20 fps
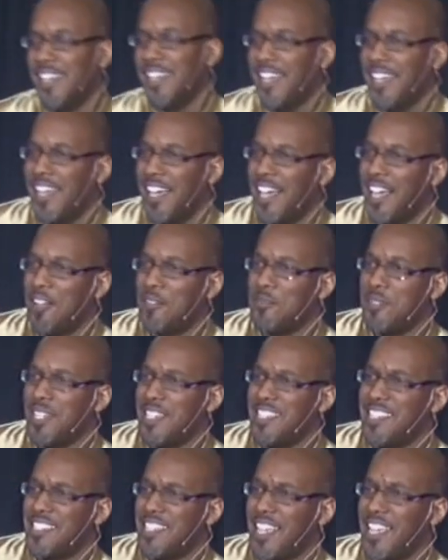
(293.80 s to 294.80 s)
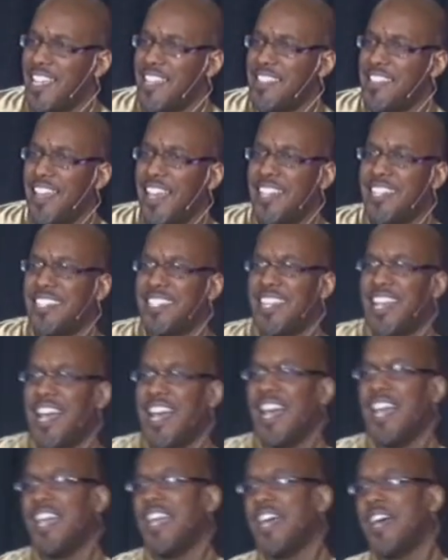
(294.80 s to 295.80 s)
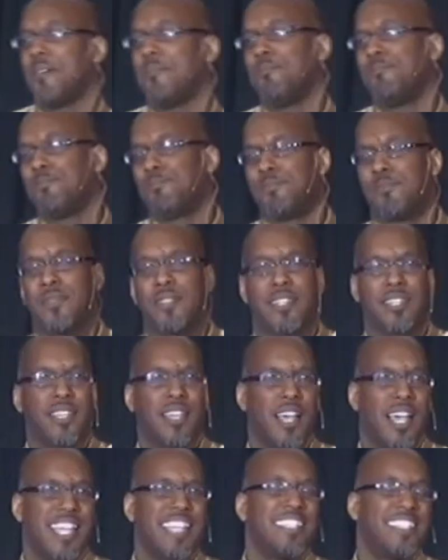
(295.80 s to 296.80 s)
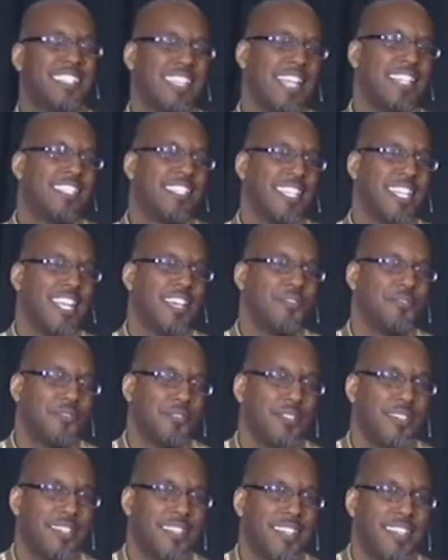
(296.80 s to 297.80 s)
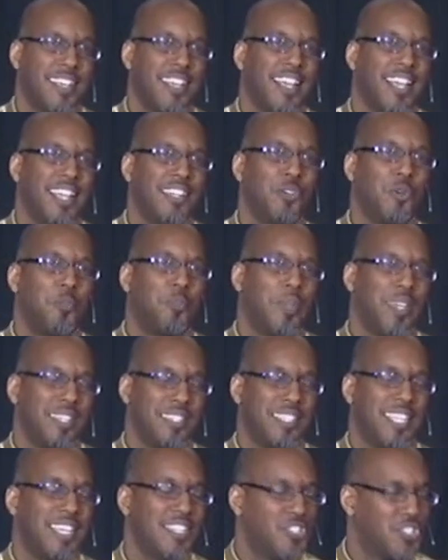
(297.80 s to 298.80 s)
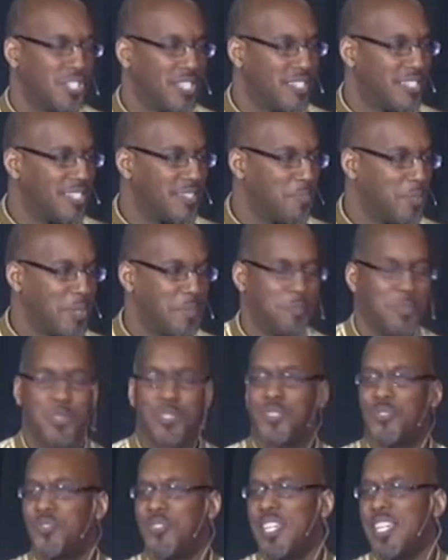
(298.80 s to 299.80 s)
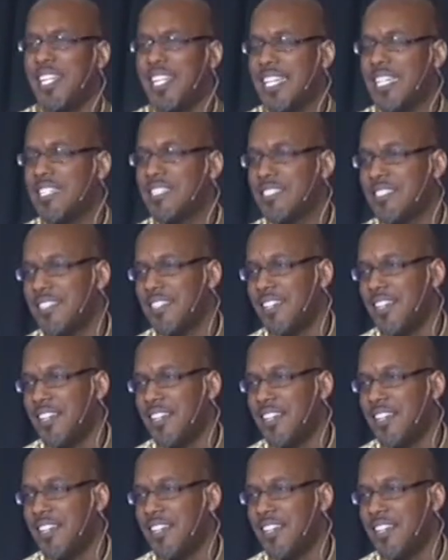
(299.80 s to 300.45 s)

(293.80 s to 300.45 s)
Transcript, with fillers: Um, they say that I am uh, insensitive and don't pay attention to people's feelings.